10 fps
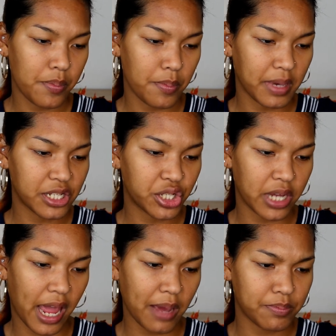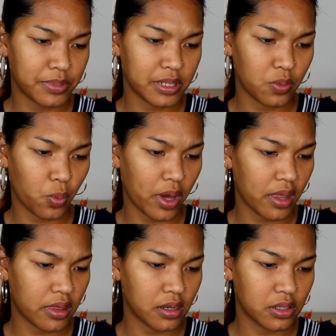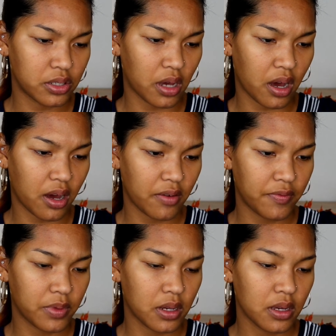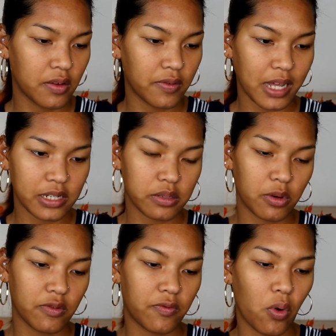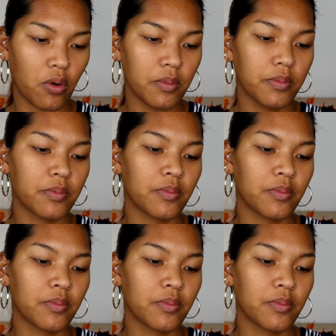misshapes with soft, flexible foam